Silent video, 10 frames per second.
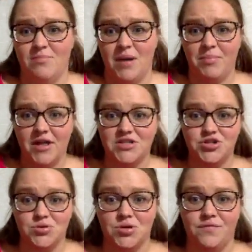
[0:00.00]
plate's
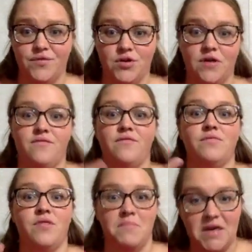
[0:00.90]
usually full of
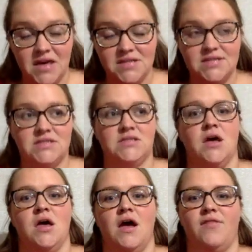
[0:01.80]
the meats
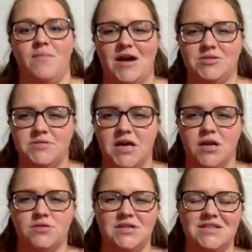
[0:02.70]
and the mashed
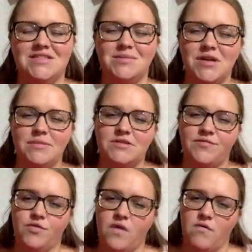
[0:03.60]
potatoes. And then sometimes if
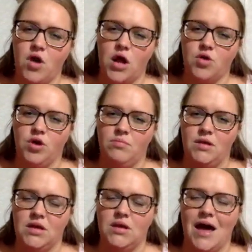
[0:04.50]
you've never had green
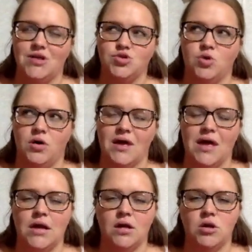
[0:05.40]
bean casserole, it can
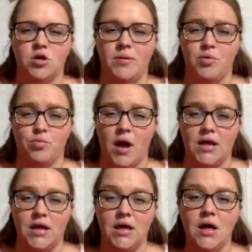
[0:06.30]
get a little bit
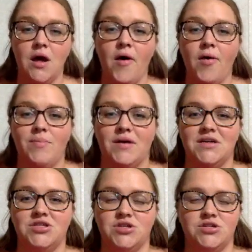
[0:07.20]
runny
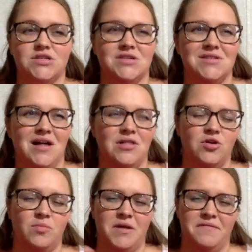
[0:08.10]
because there's a
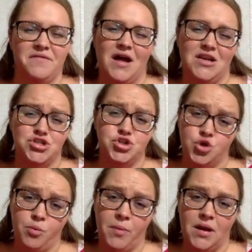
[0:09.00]
little bit of kind of
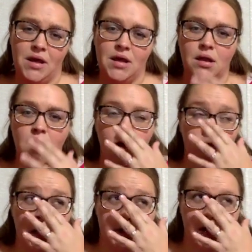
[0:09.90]
soup in it.
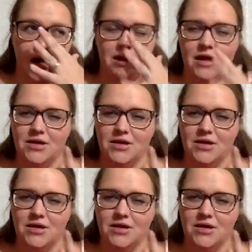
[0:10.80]
It's kind of like